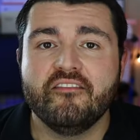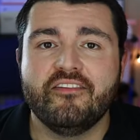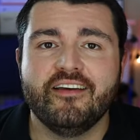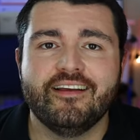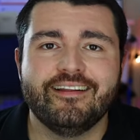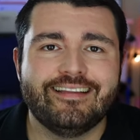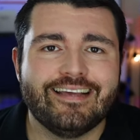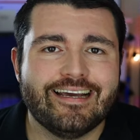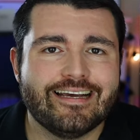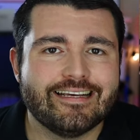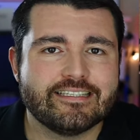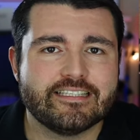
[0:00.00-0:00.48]

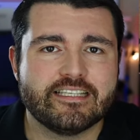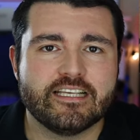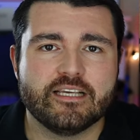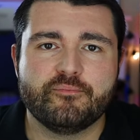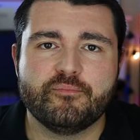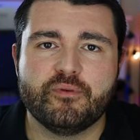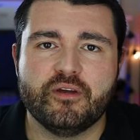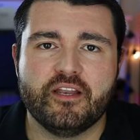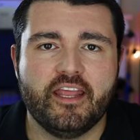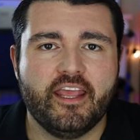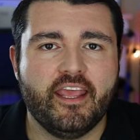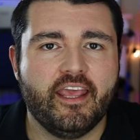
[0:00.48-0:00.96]

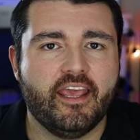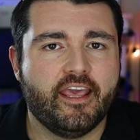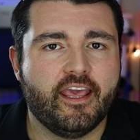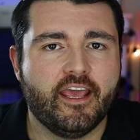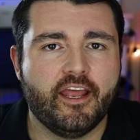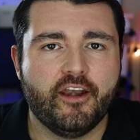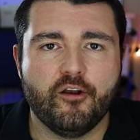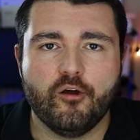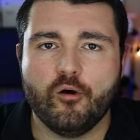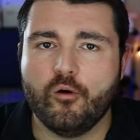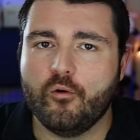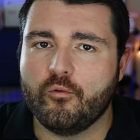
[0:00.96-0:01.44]
fantastic, but he
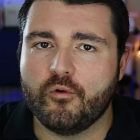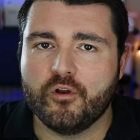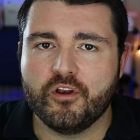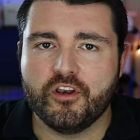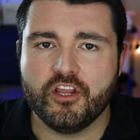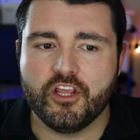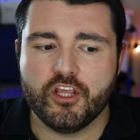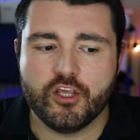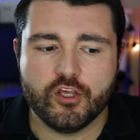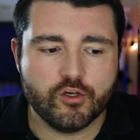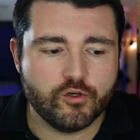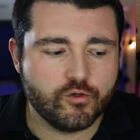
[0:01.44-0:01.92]
can
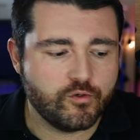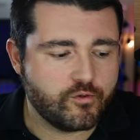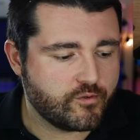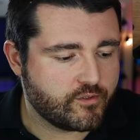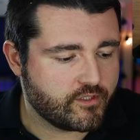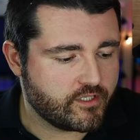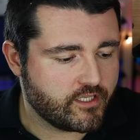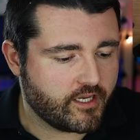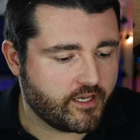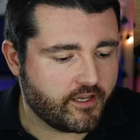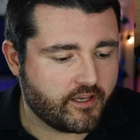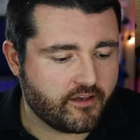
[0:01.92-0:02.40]
already
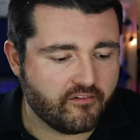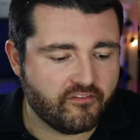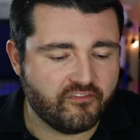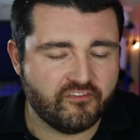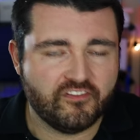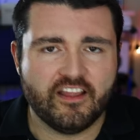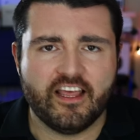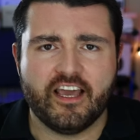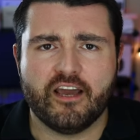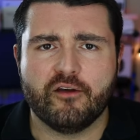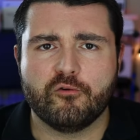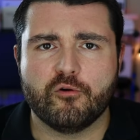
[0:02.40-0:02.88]
use like a
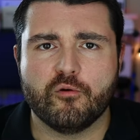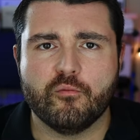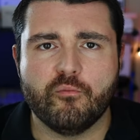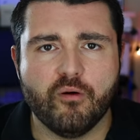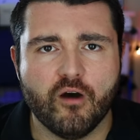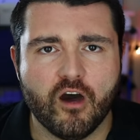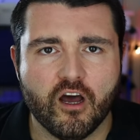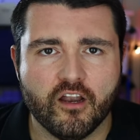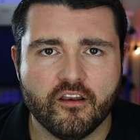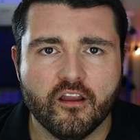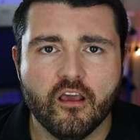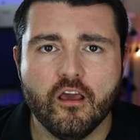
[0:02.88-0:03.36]
flower
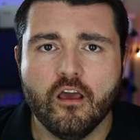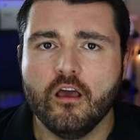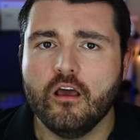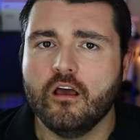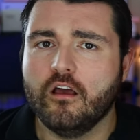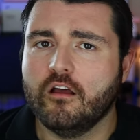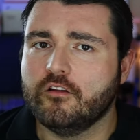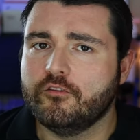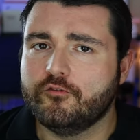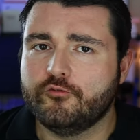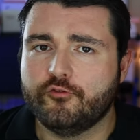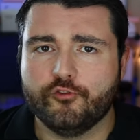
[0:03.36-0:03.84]
pot
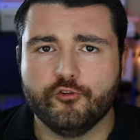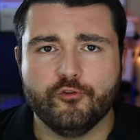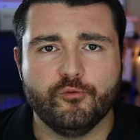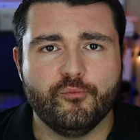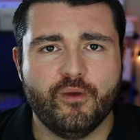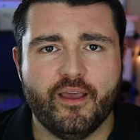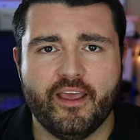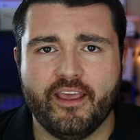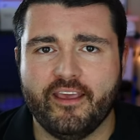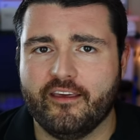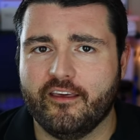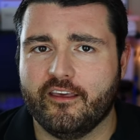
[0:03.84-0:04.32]
to
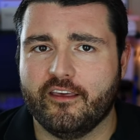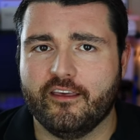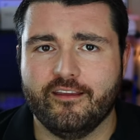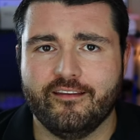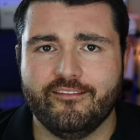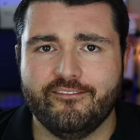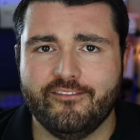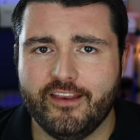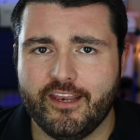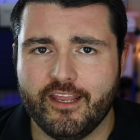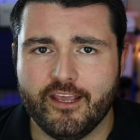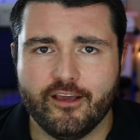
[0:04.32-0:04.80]
make a
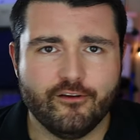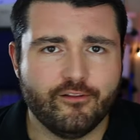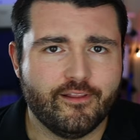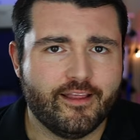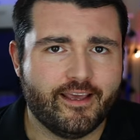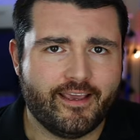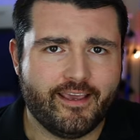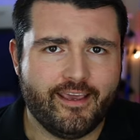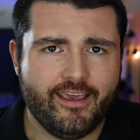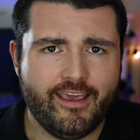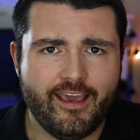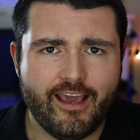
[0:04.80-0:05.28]
good video.
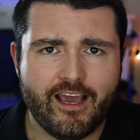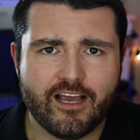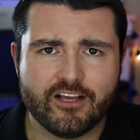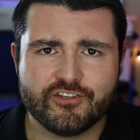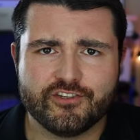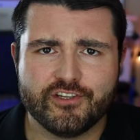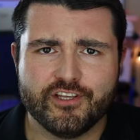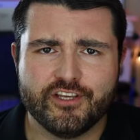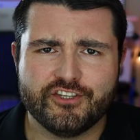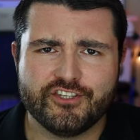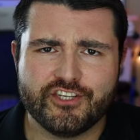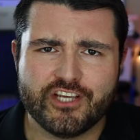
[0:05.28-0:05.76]
Like, he
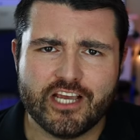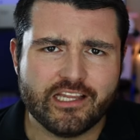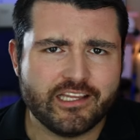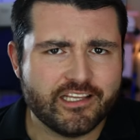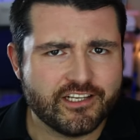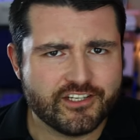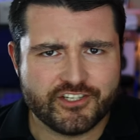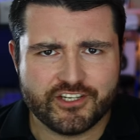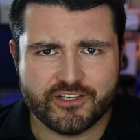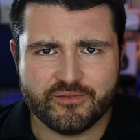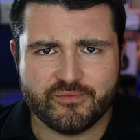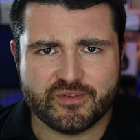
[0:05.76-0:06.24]
actually
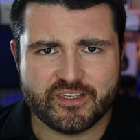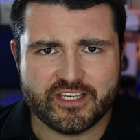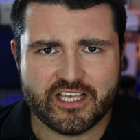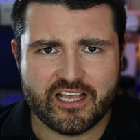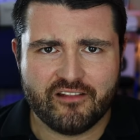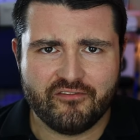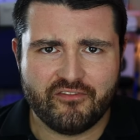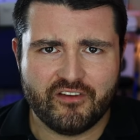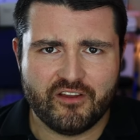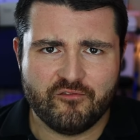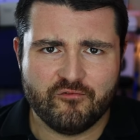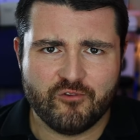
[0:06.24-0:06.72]
challenged
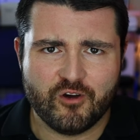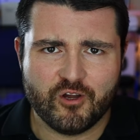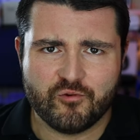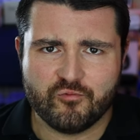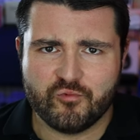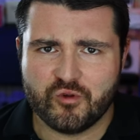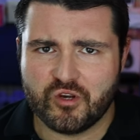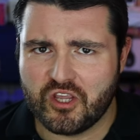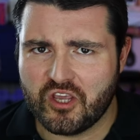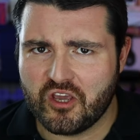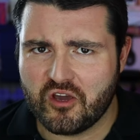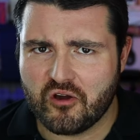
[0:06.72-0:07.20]
himself in one
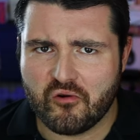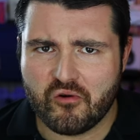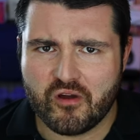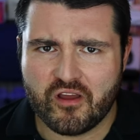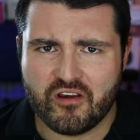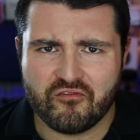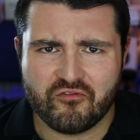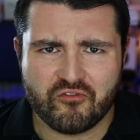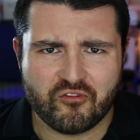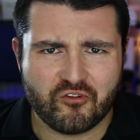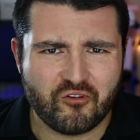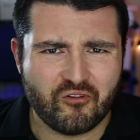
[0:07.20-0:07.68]
video,
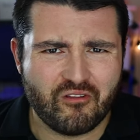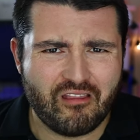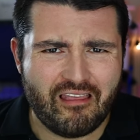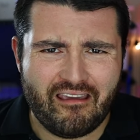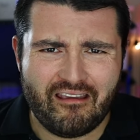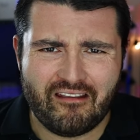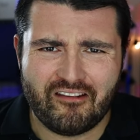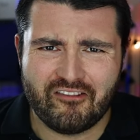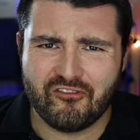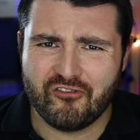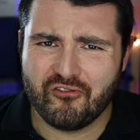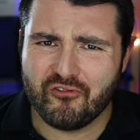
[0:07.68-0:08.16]
and for
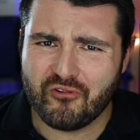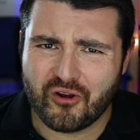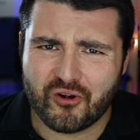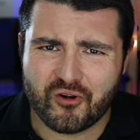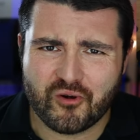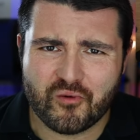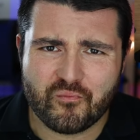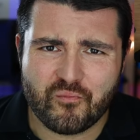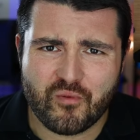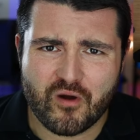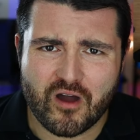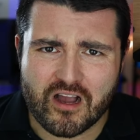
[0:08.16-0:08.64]
like two
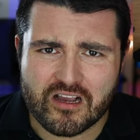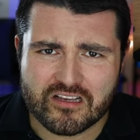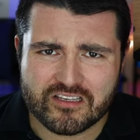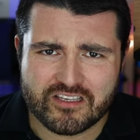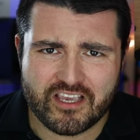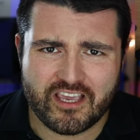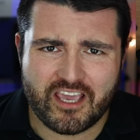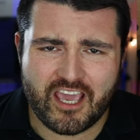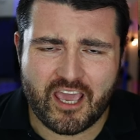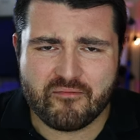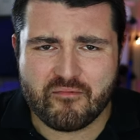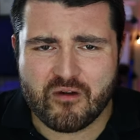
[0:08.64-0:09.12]
hundred bucks
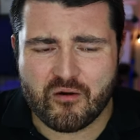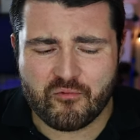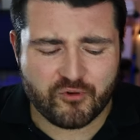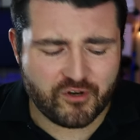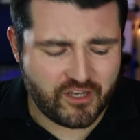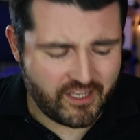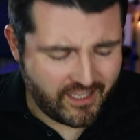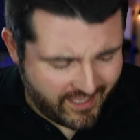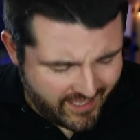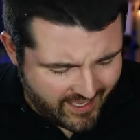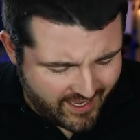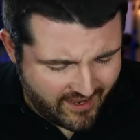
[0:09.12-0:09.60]
he came up with
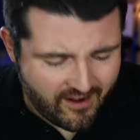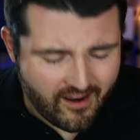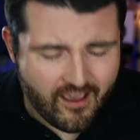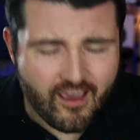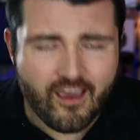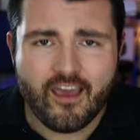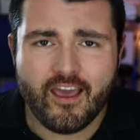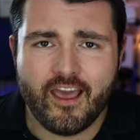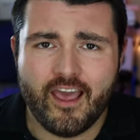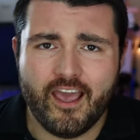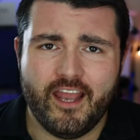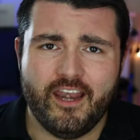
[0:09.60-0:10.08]
a kit
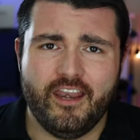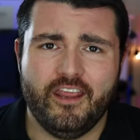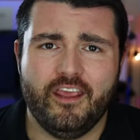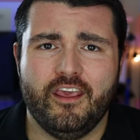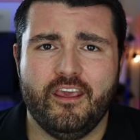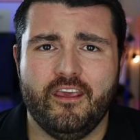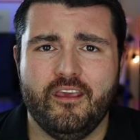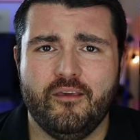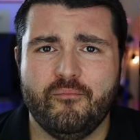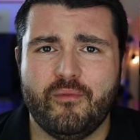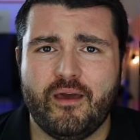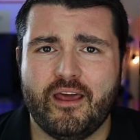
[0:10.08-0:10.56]
and
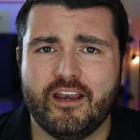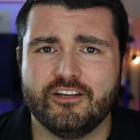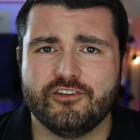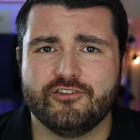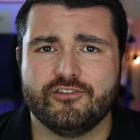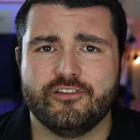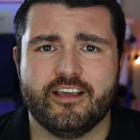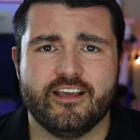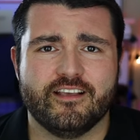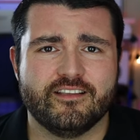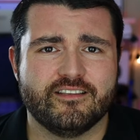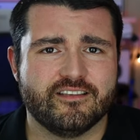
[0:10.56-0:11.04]
he managed
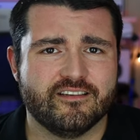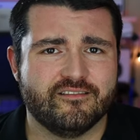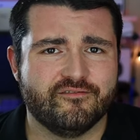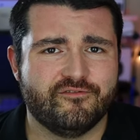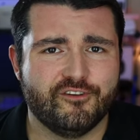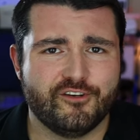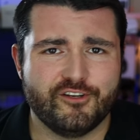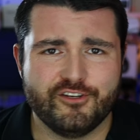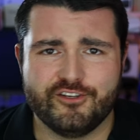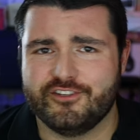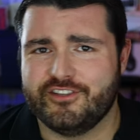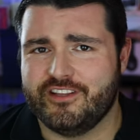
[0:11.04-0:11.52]
to get some
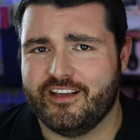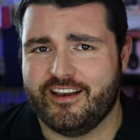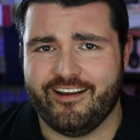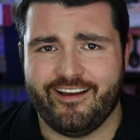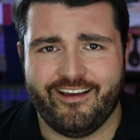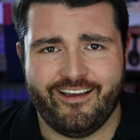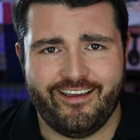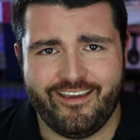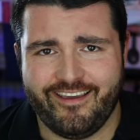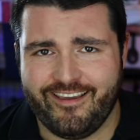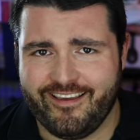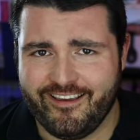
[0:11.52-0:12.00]
footage that
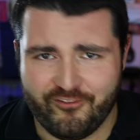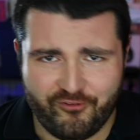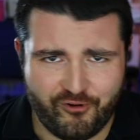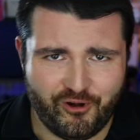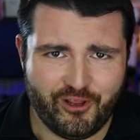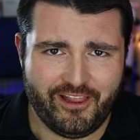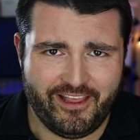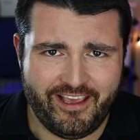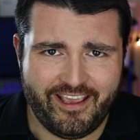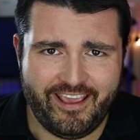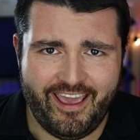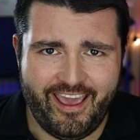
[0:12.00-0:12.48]
I
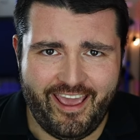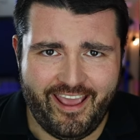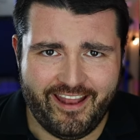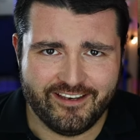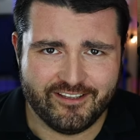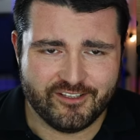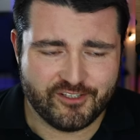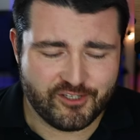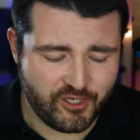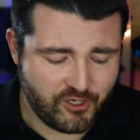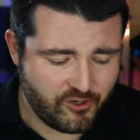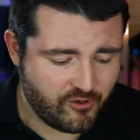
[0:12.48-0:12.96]
really
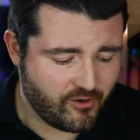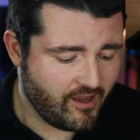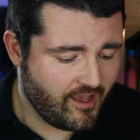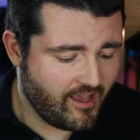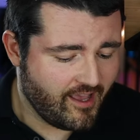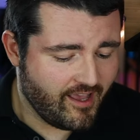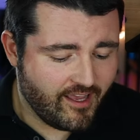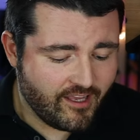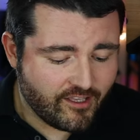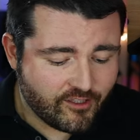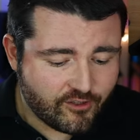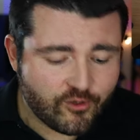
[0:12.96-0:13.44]
can't. So
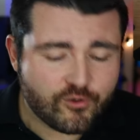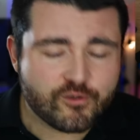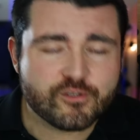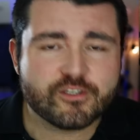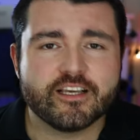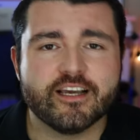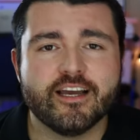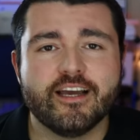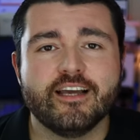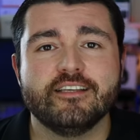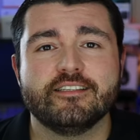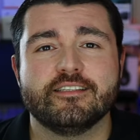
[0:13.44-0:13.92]
those
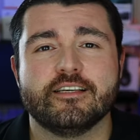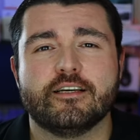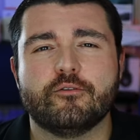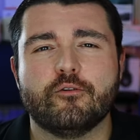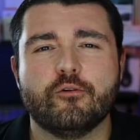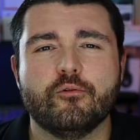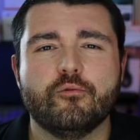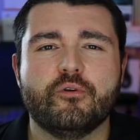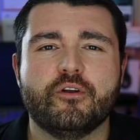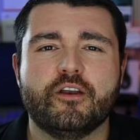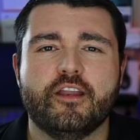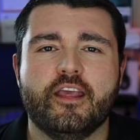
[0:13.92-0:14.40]
guys are
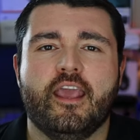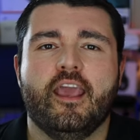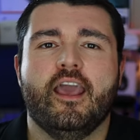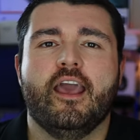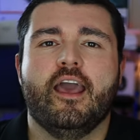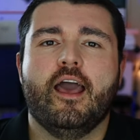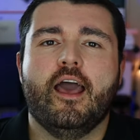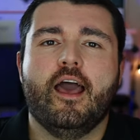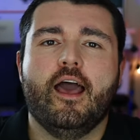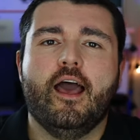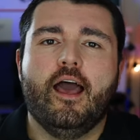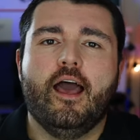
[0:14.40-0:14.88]
already